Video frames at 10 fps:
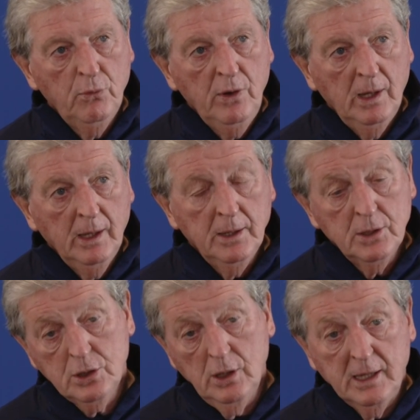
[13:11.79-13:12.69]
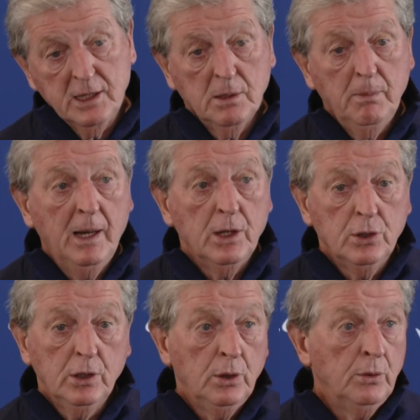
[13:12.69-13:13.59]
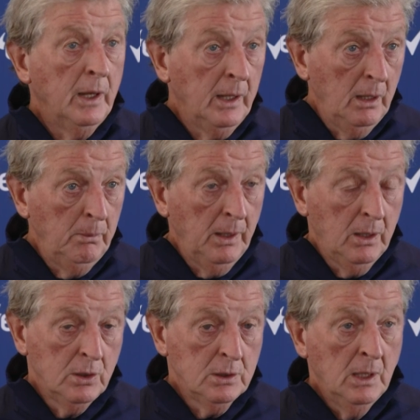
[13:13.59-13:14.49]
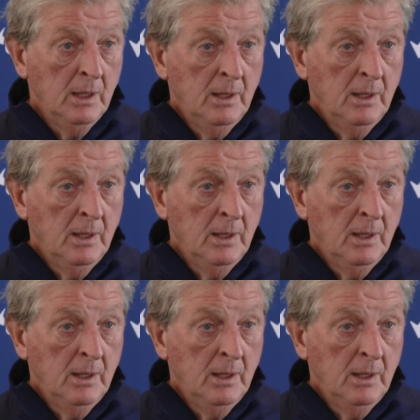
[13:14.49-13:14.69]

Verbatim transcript: really, and certainly as a manager you need it, because